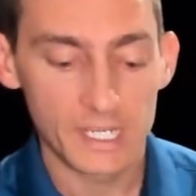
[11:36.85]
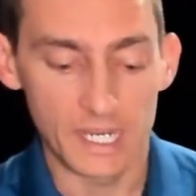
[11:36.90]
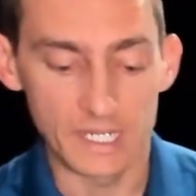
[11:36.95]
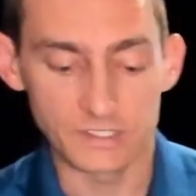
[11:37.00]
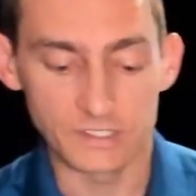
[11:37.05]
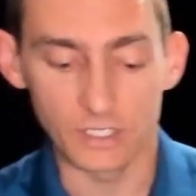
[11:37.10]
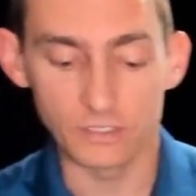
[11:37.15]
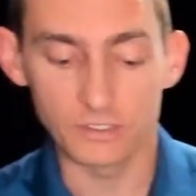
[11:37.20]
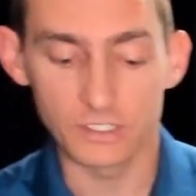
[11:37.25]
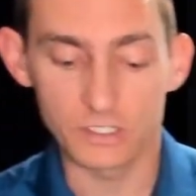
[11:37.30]

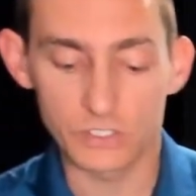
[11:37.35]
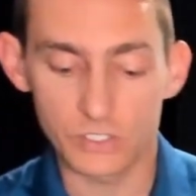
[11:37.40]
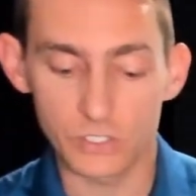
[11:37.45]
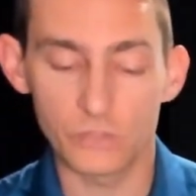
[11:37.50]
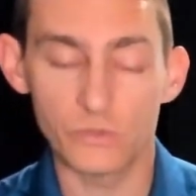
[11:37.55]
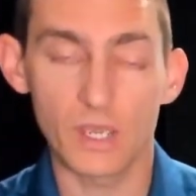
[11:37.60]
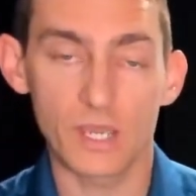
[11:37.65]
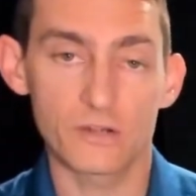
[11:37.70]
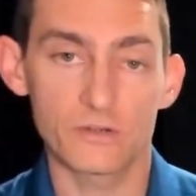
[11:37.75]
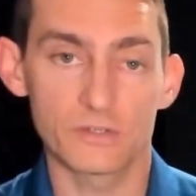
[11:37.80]
is only
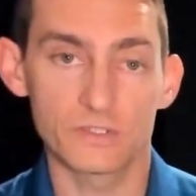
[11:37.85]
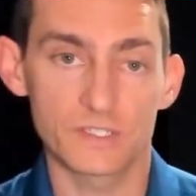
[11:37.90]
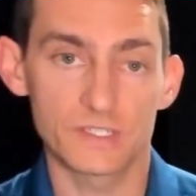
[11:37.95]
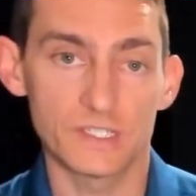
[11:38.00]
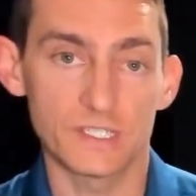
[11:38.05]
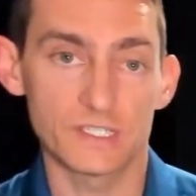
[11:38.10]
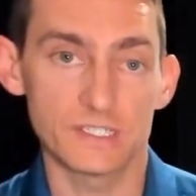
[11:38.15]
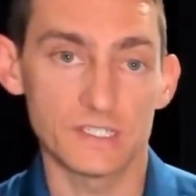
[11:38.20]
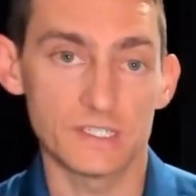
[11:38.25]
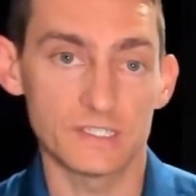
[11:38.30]

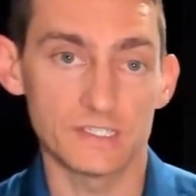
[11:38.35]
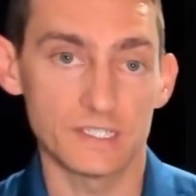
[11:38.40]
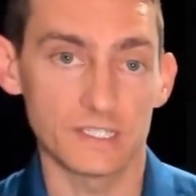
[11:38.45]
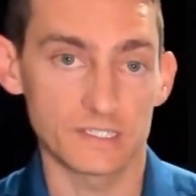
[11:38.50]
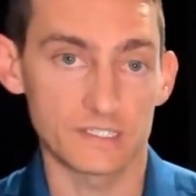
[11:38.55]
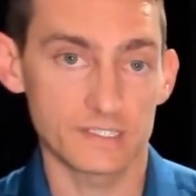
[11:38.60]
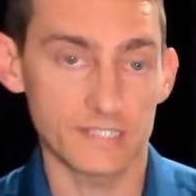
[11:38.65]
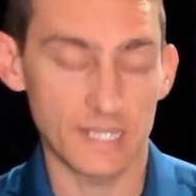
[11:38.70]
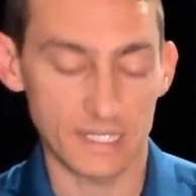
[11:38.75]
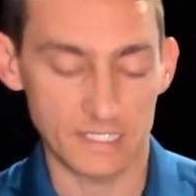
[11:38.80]

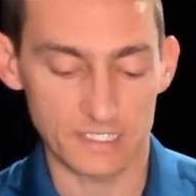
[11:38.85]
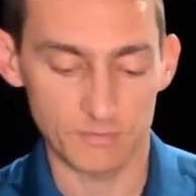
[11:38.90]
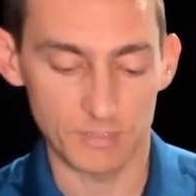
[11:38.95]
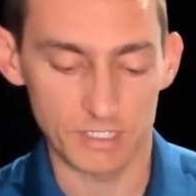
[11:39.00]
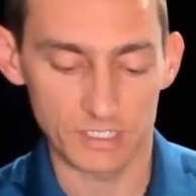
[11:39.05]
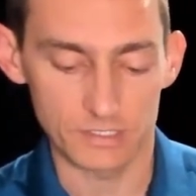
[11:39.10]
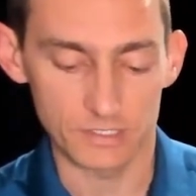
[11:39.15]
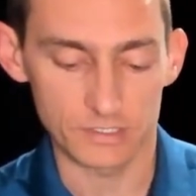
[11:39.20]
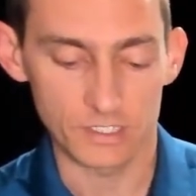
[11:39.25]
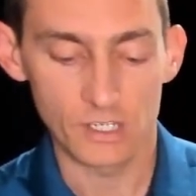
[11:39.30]
266
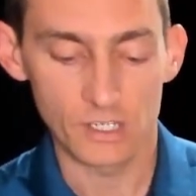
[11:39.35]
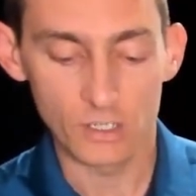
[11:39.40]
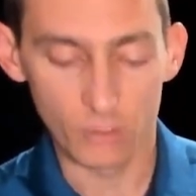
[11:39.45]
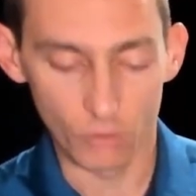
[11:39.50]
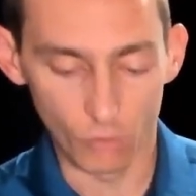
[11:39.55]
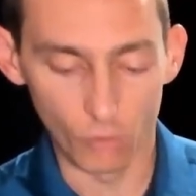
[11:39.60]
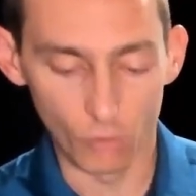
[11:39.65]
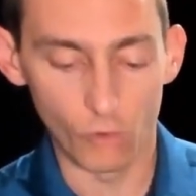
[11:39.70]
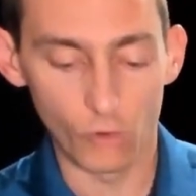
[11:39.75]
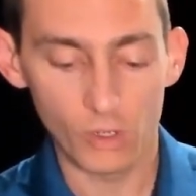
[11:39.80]
centimeters
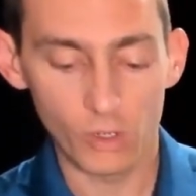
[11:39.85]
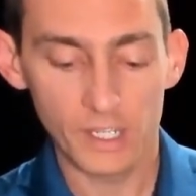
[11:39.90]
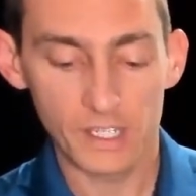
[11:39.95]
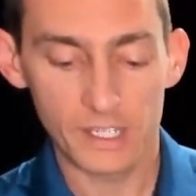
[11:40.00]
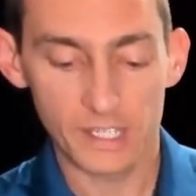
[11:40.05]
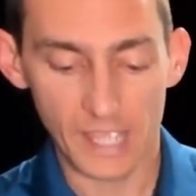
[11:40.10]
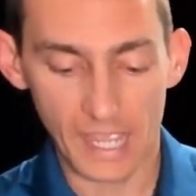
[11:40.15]
or